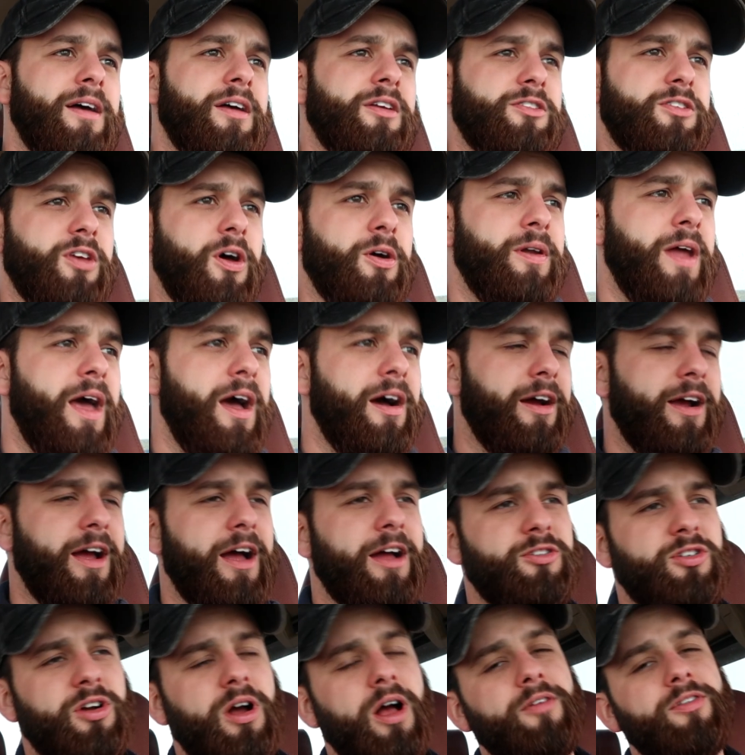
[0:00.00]
So now I
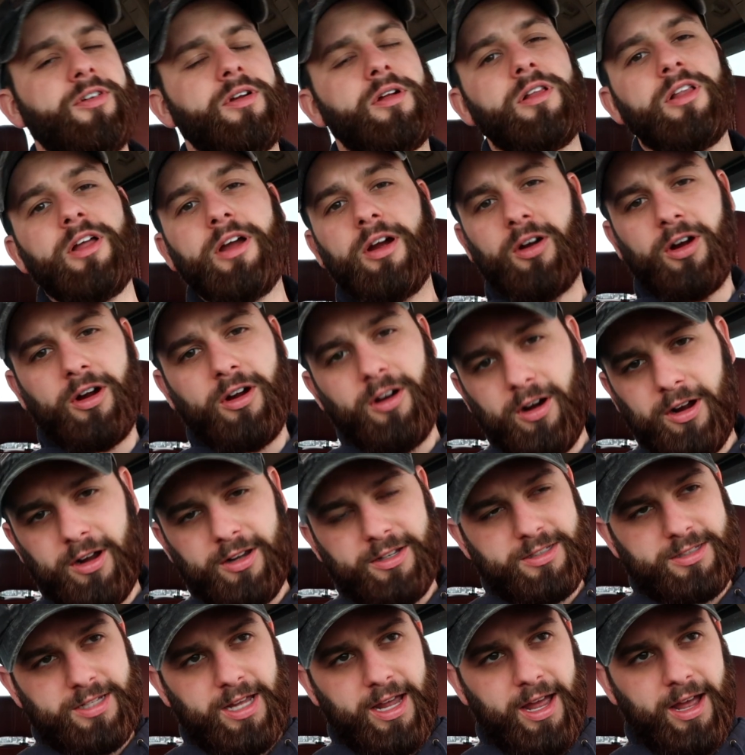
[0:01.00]
gotta drive clear
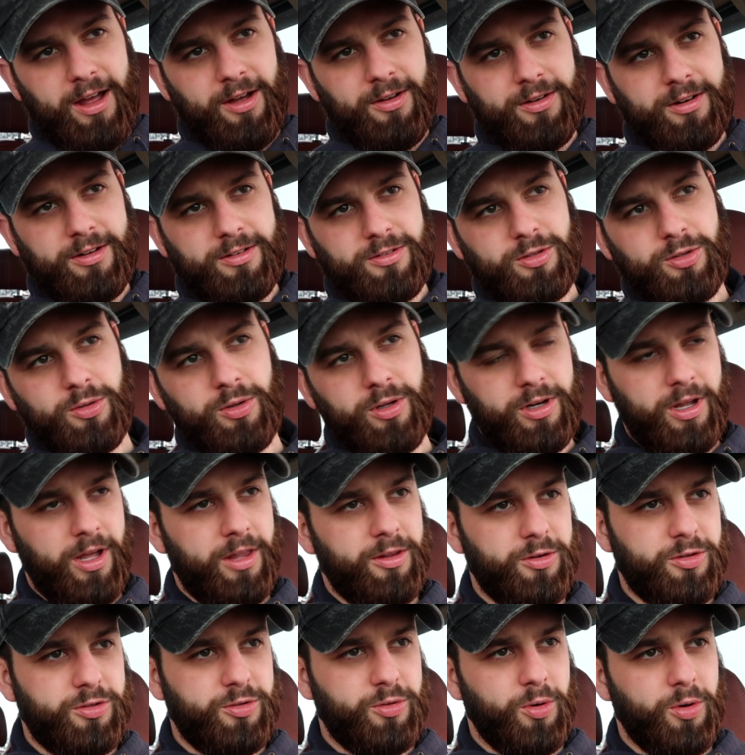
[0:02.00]
across town to
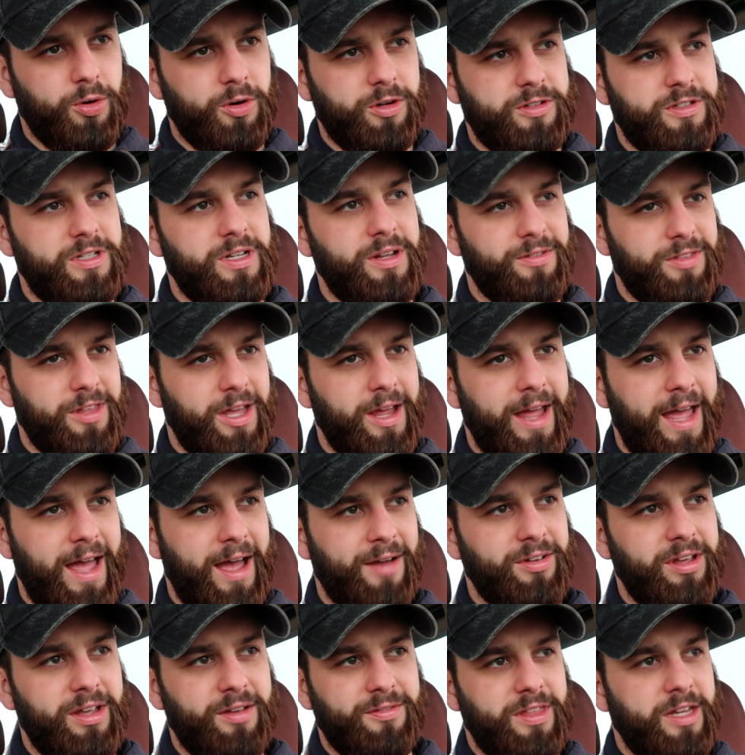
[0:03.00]
another store, see if they
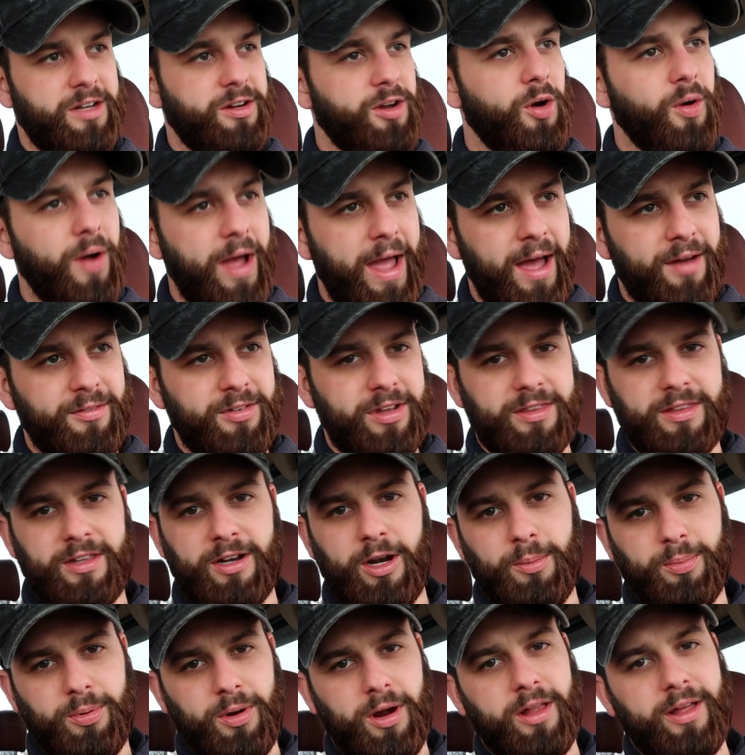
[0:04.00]
have it. If they don't have it, then
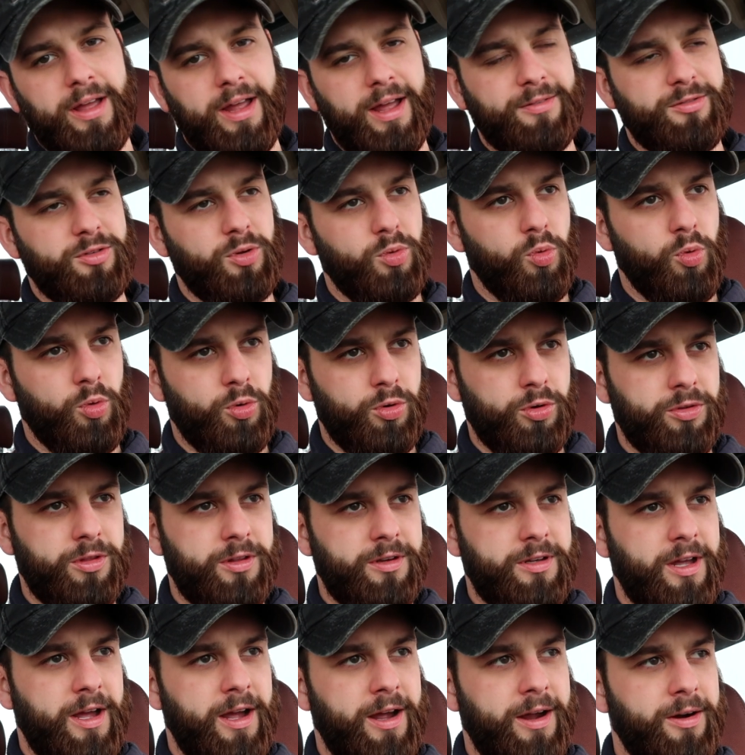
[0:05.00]
I'll probably have to order the
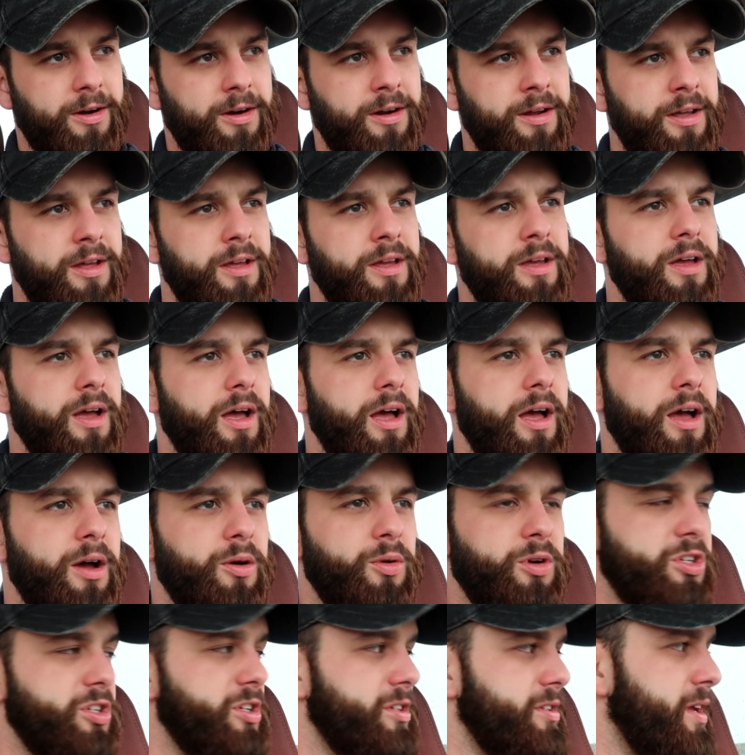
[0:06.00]
tire,
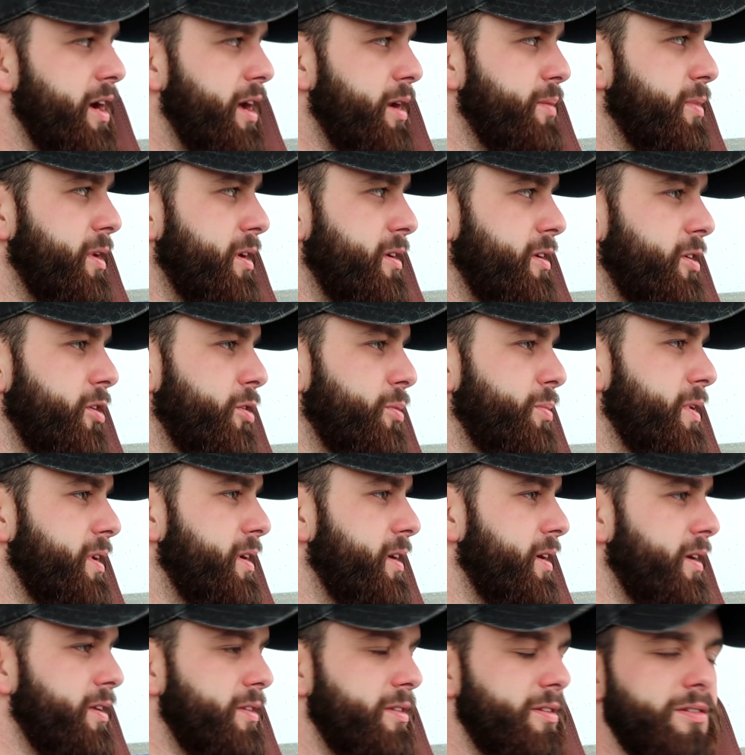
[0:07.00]
which is not a big deal
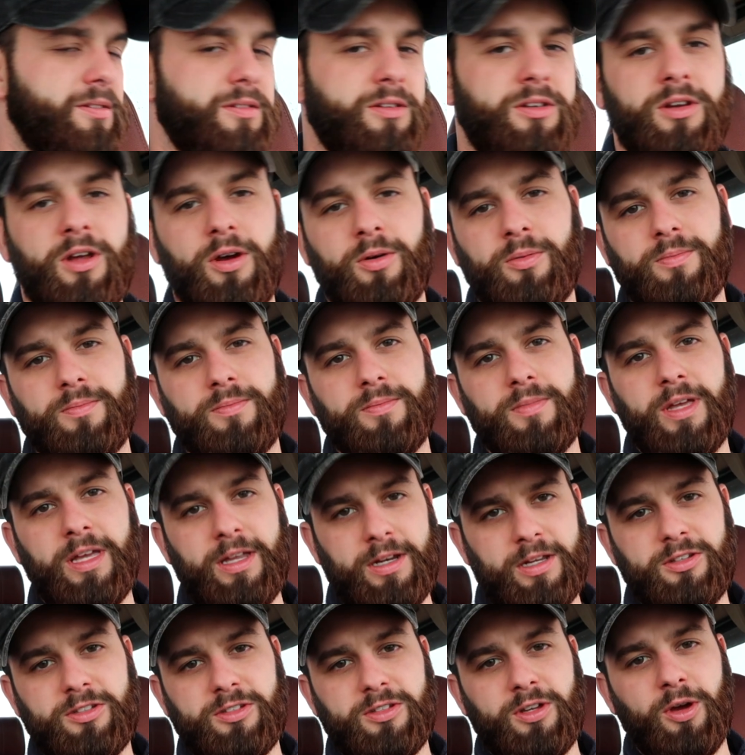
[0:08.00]
because, you know,
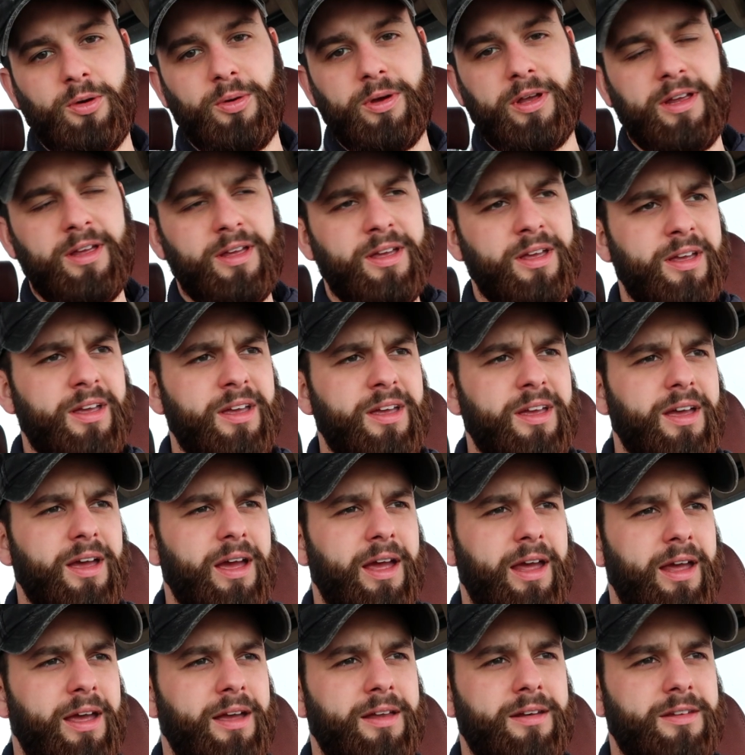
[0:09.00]
it is snowing
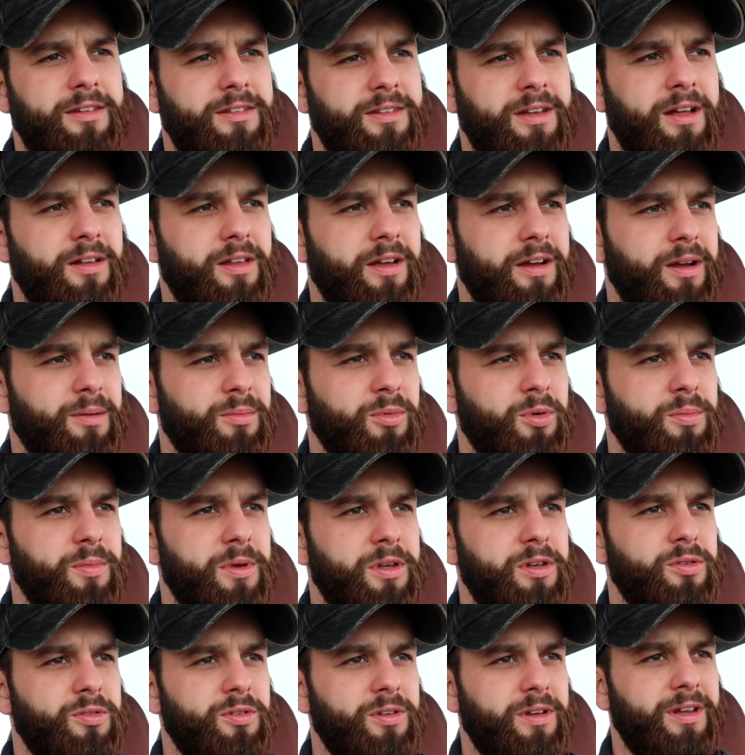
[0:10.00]
and it's not like I'm gonna be
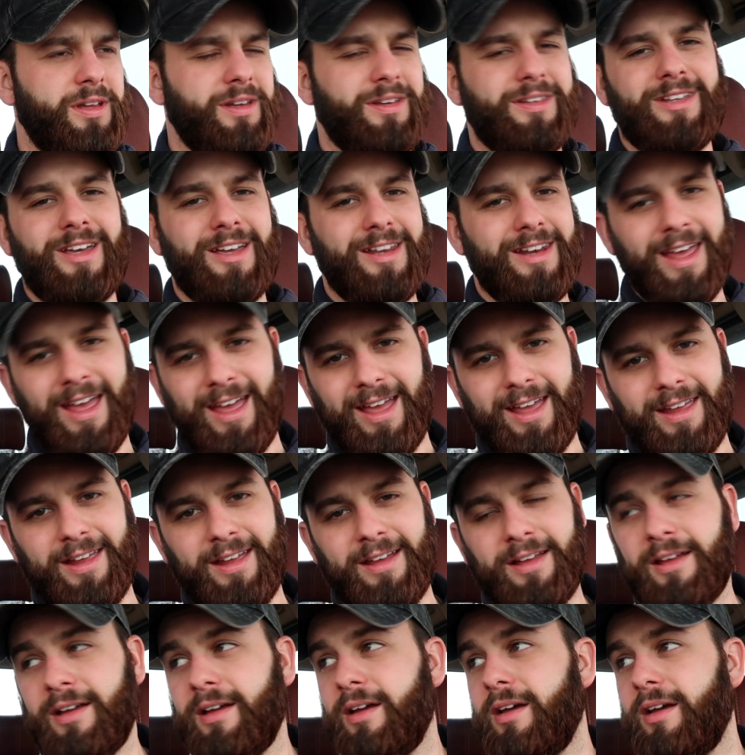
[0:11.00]
using it today.